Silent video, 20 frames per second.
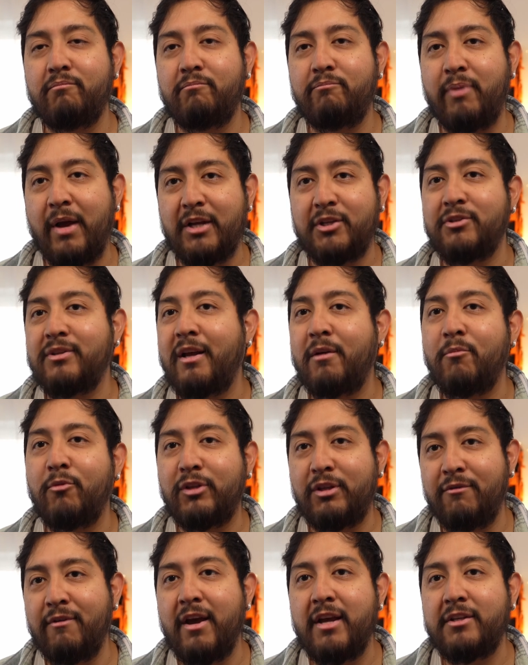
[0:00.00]
personal
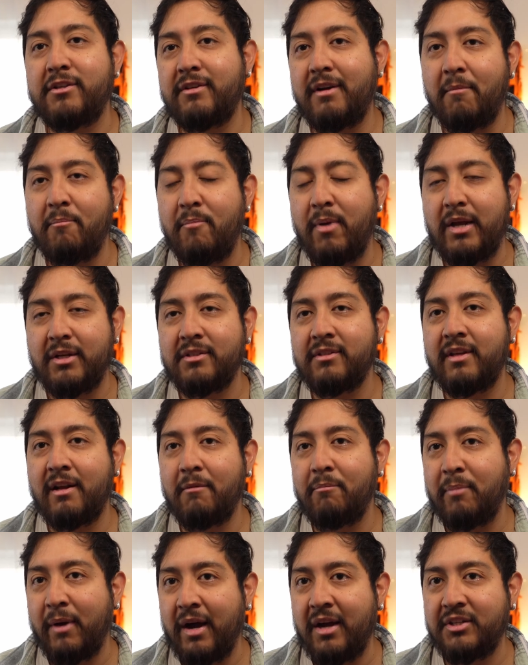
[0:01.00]
motivation and personal
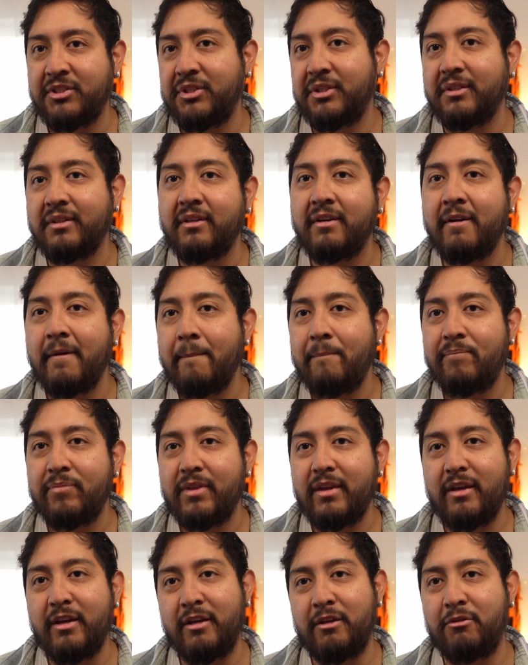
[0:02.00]
passion
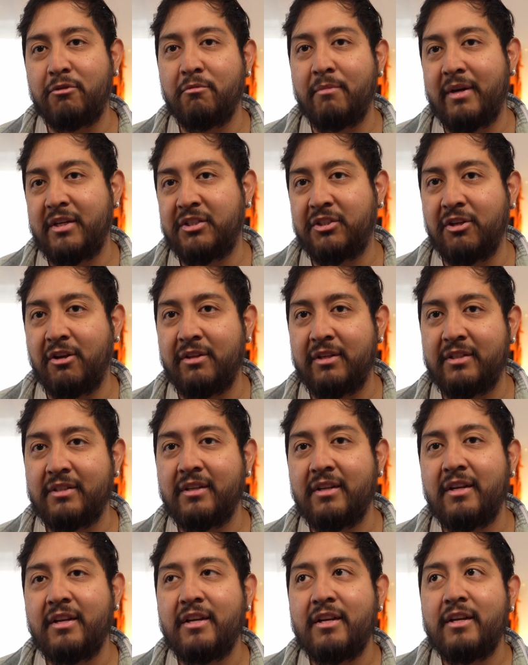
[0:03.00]
into my studies.
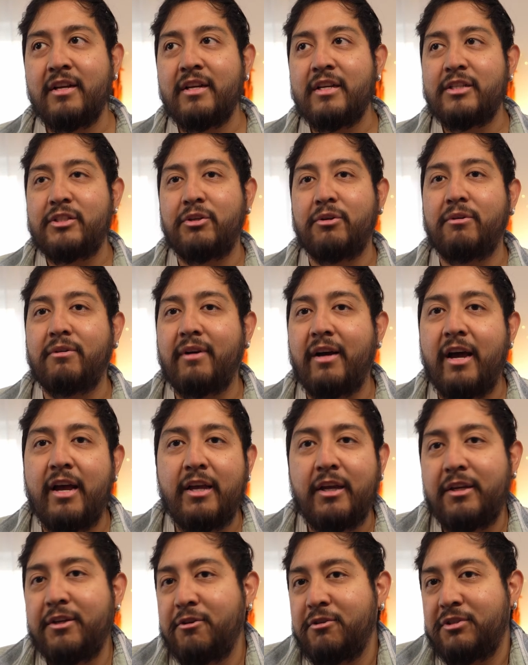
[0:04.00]
So
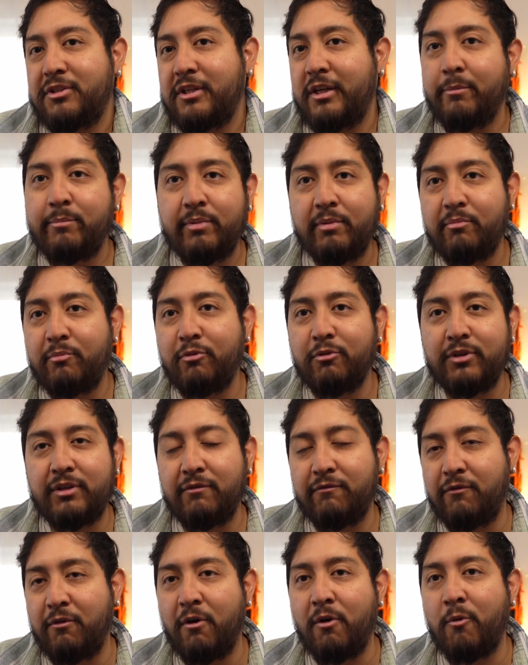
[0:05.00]
I just keep pushing
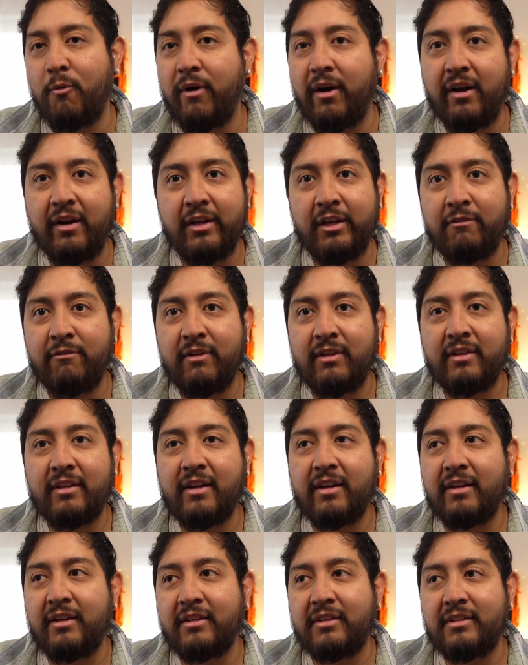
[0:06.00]
forward, even
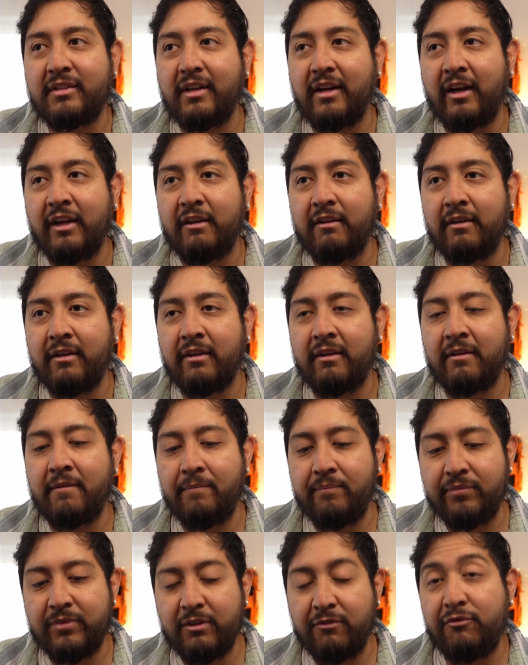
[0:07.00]
that I
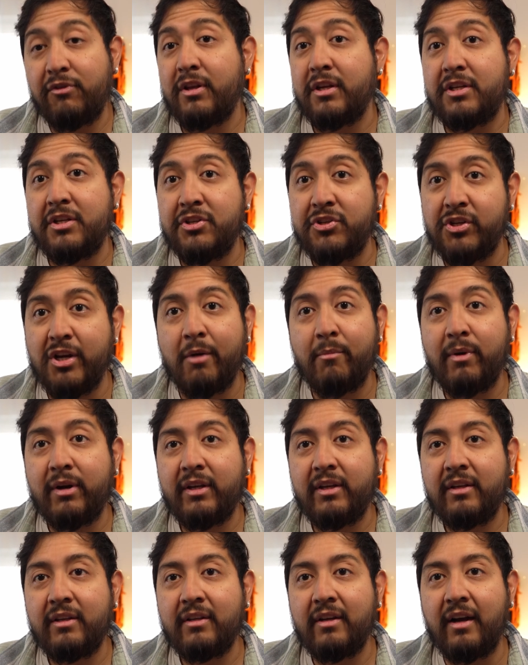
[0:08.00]
finished in
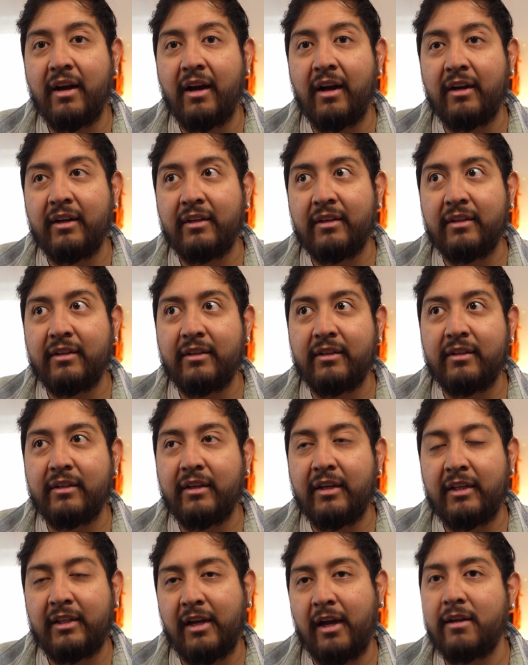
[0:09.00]
Germany and
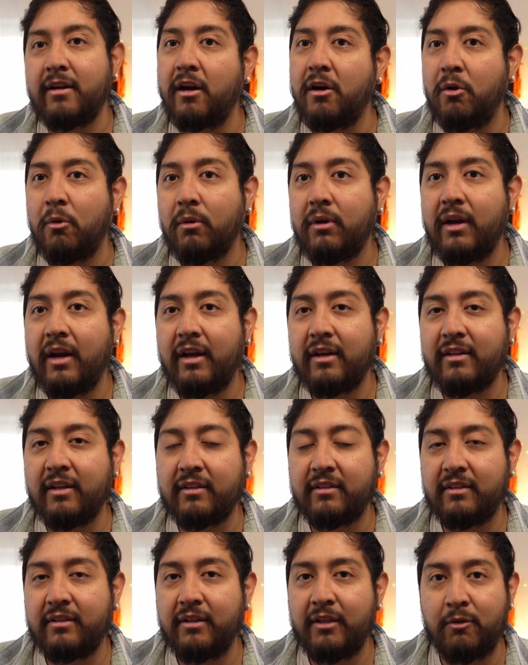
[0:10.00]
it kind of looked like that
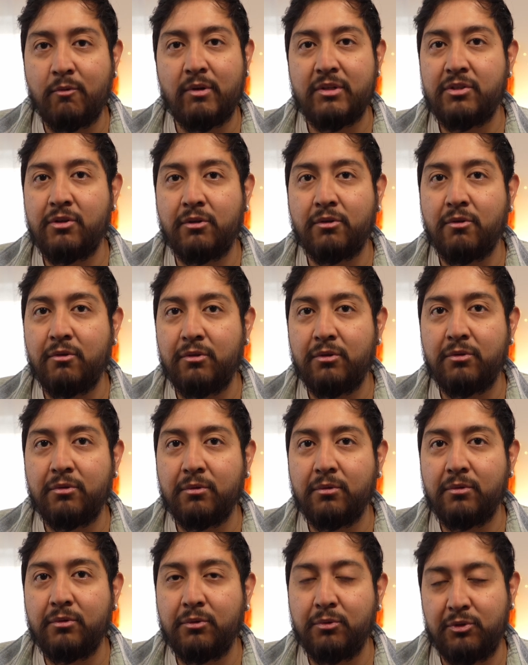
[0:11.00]
it was not going
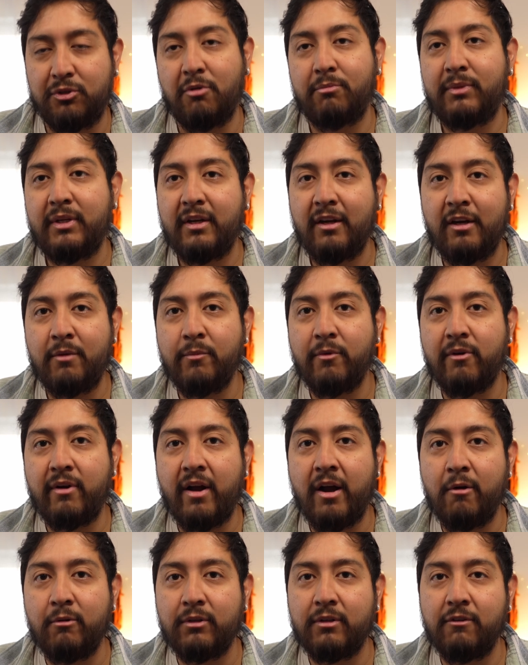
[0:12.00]
to do something anymore
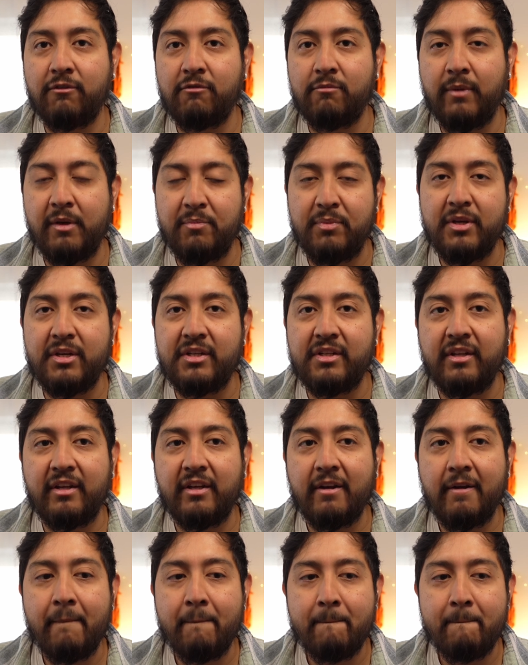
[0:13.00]
out of my
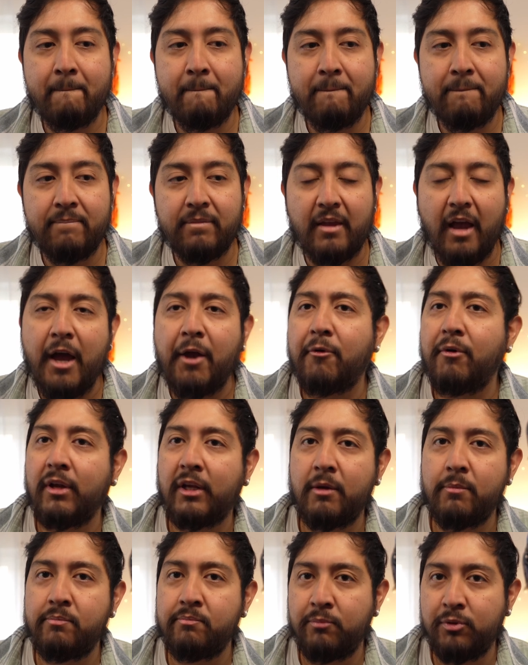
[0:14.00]
PhD. I really
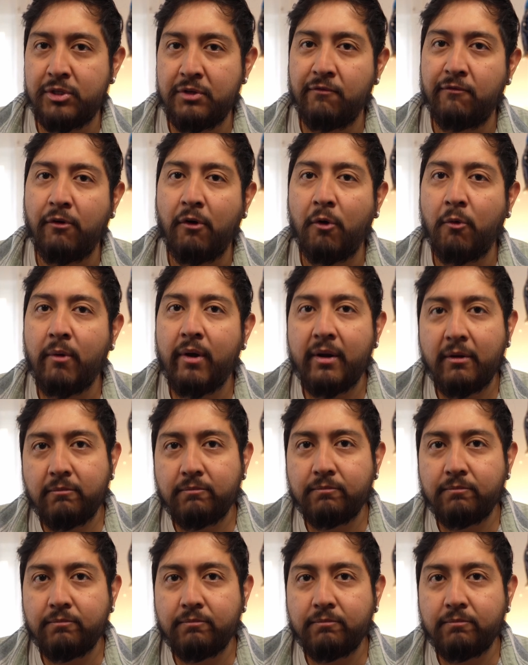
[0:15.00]
keep pushing forward,